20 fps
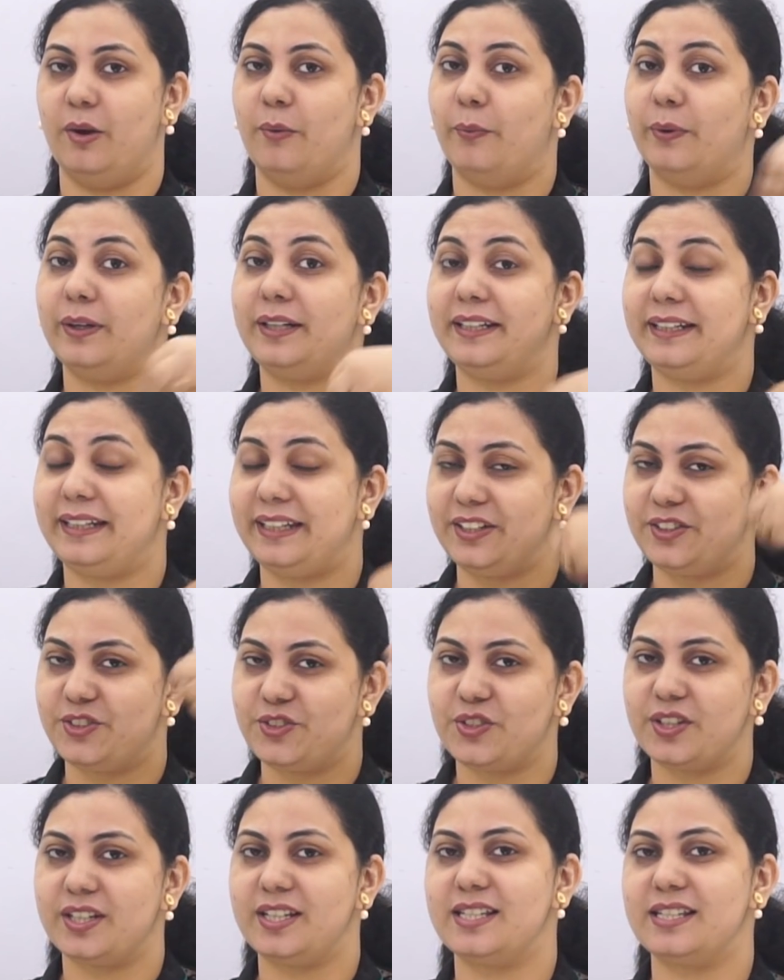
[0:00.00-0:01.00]
what
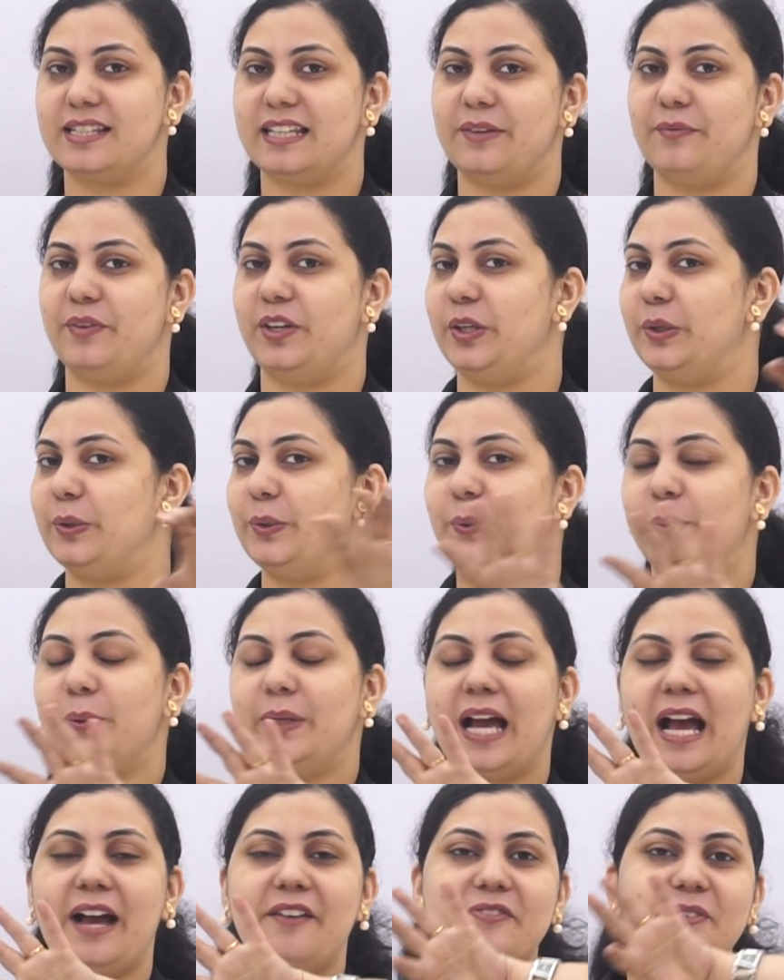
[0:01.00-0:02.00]
teacher is giving, you don't
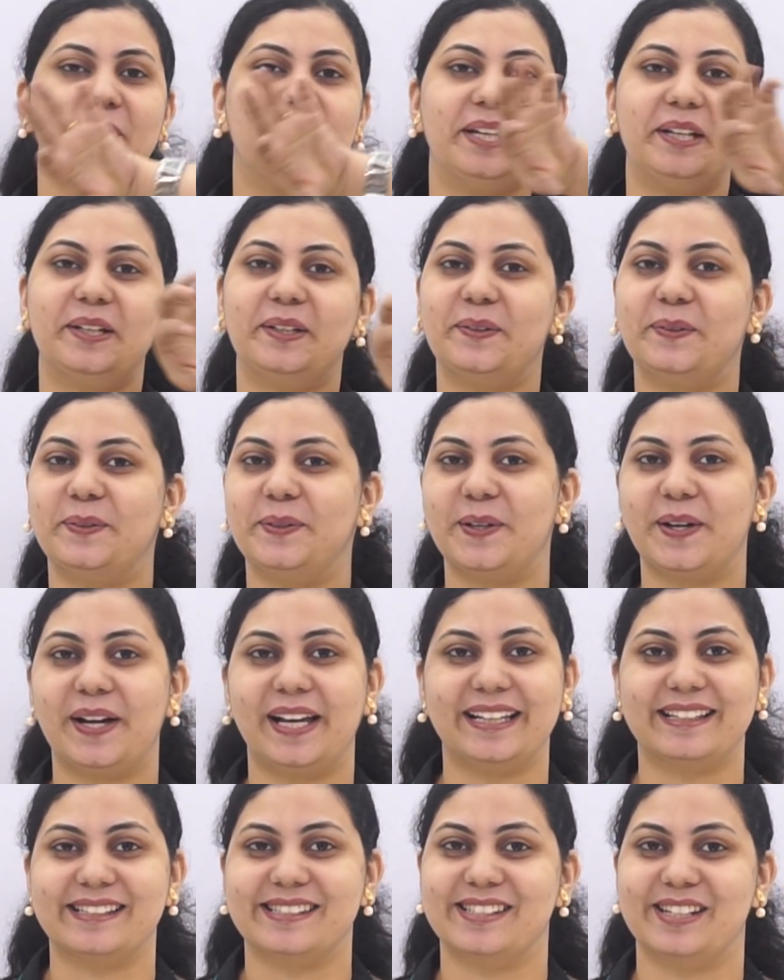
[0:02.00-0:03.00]
have to include your
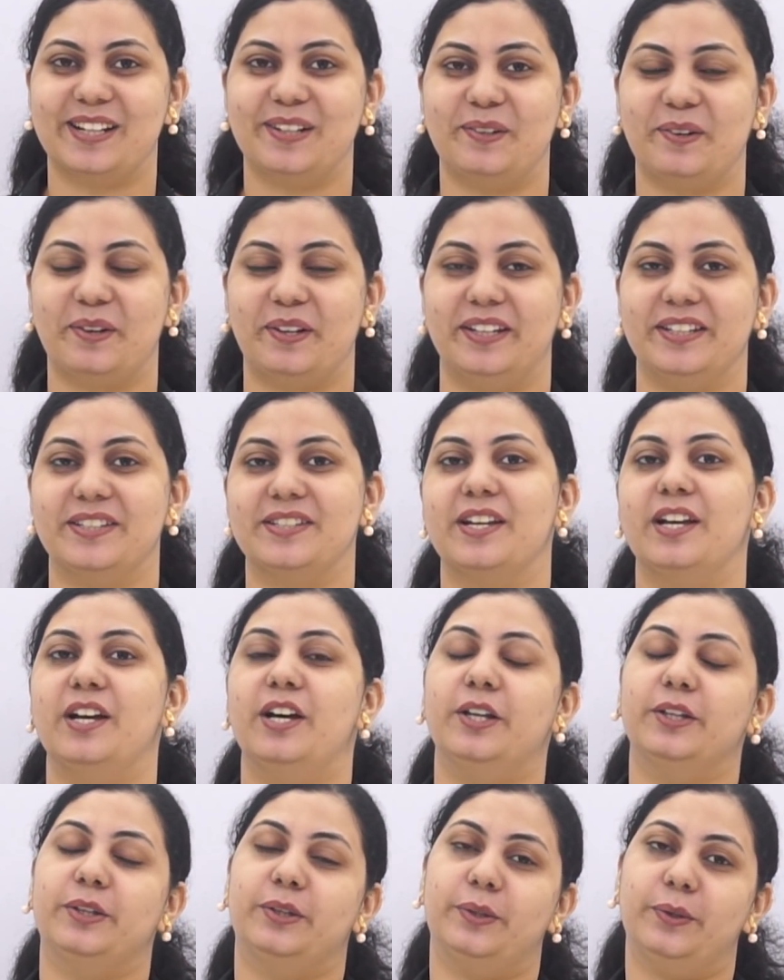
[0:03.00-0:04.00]
extra knowledge.
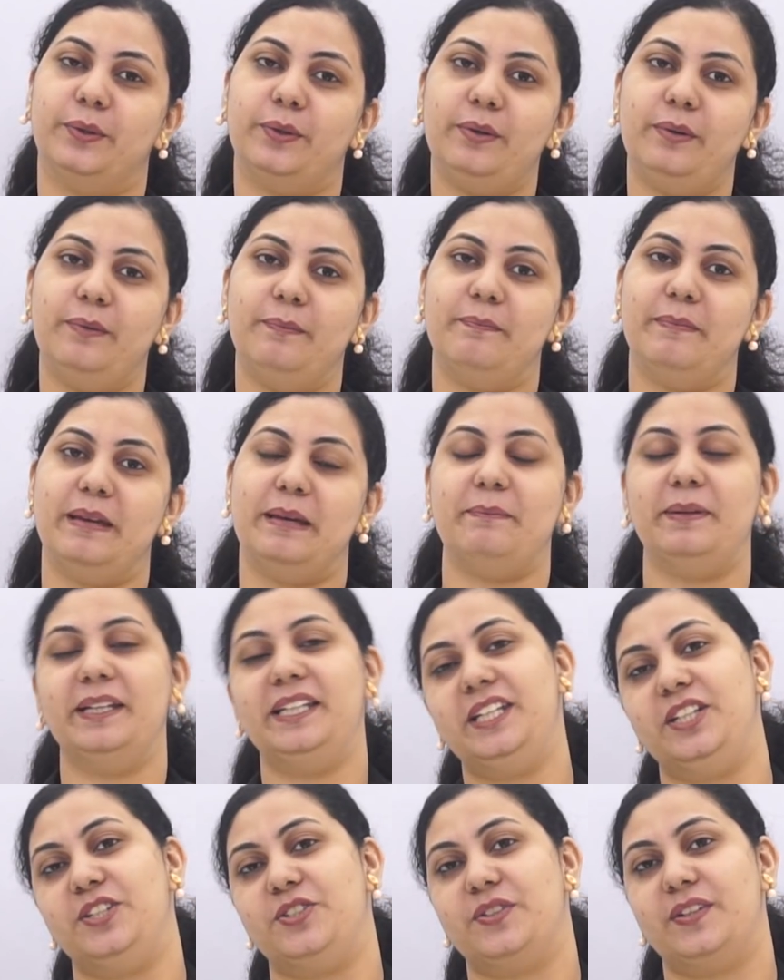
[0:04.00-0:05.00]
So maybe
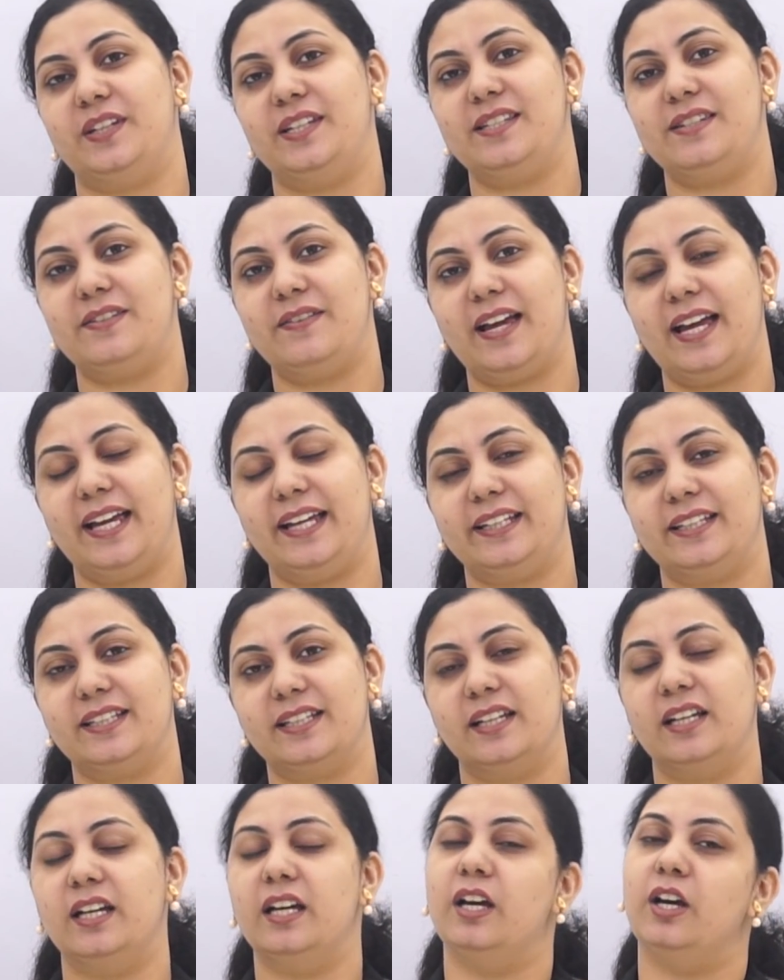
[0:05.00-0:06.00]
teacher is right.
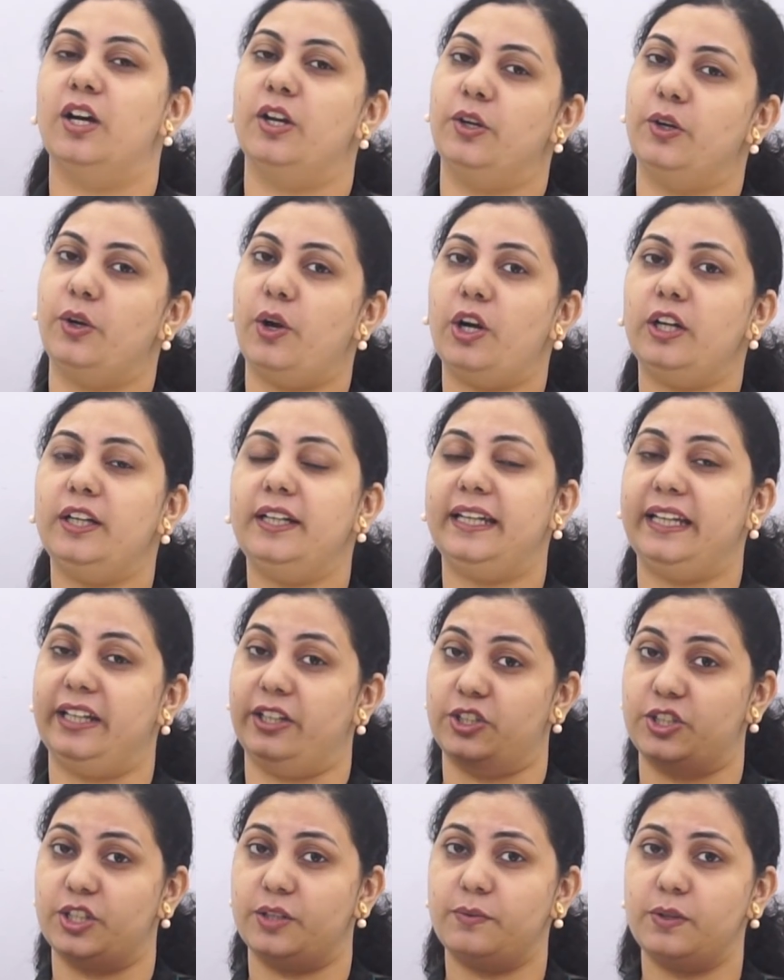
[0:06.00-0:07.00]
Not
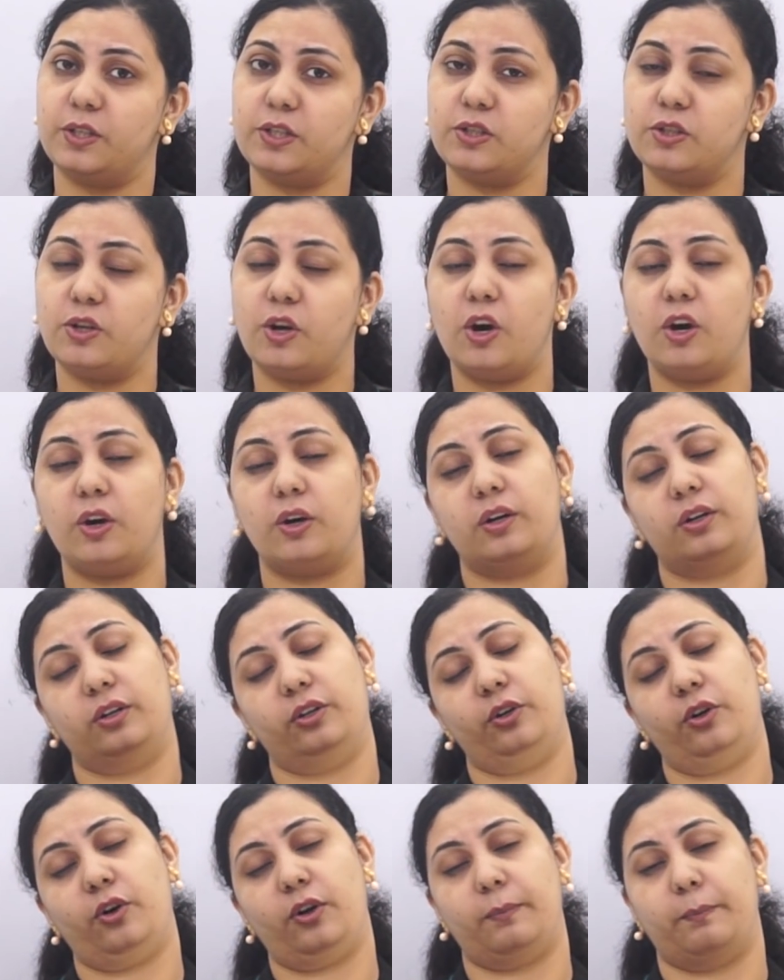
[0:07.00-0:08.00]
teacher was wrong,
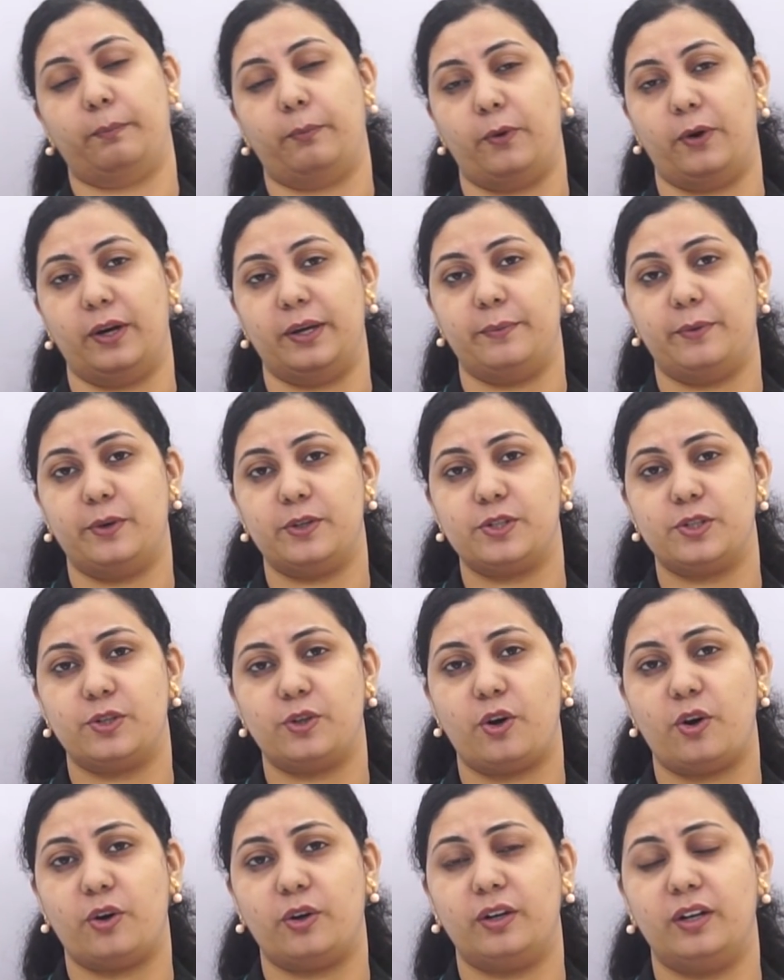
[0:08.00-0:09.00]
nor boy was
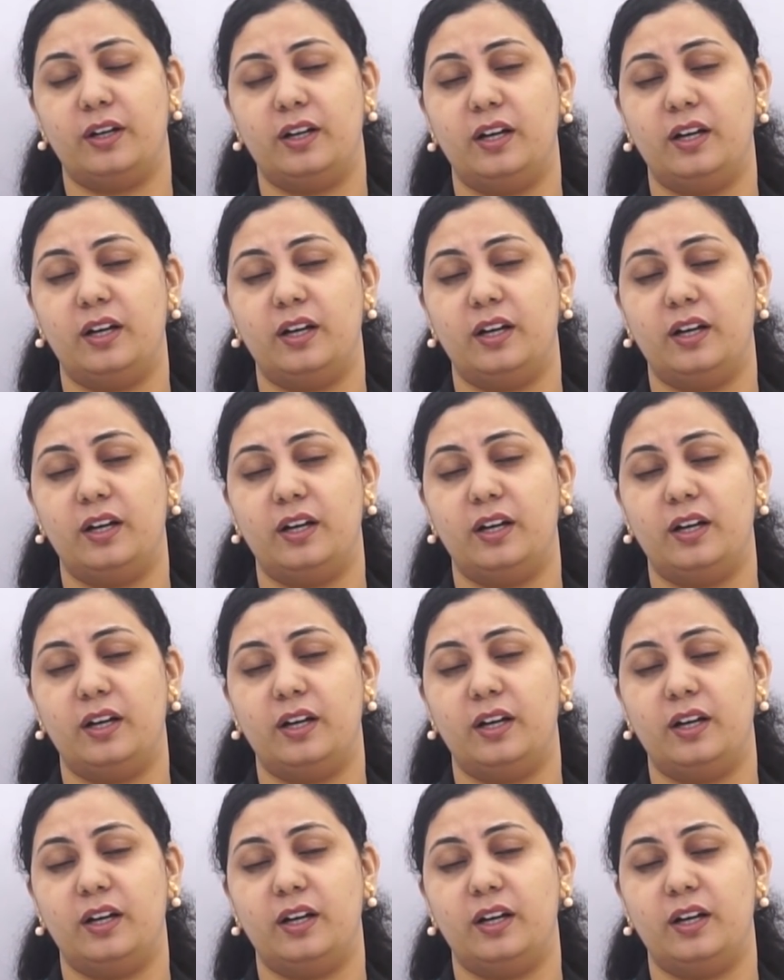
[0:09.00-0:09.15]
wrong.